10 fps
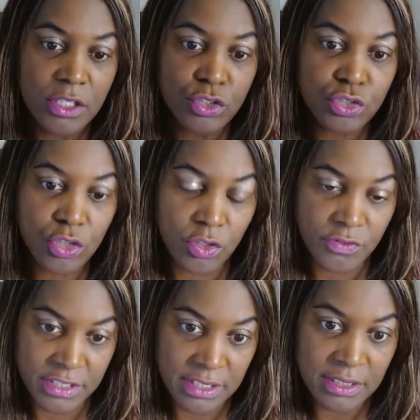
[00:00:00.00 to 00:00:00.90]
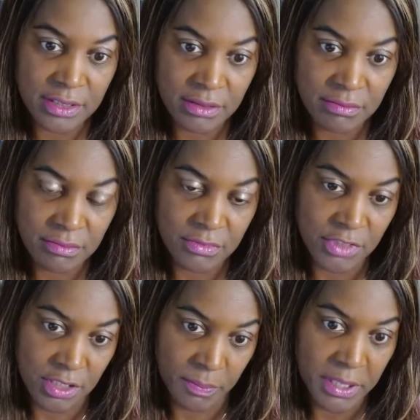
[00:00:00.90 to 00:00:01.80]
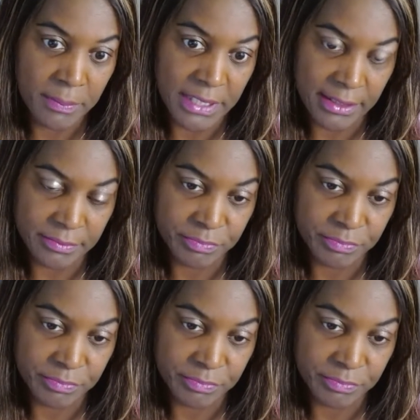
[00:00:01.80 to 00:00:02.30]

services to the public,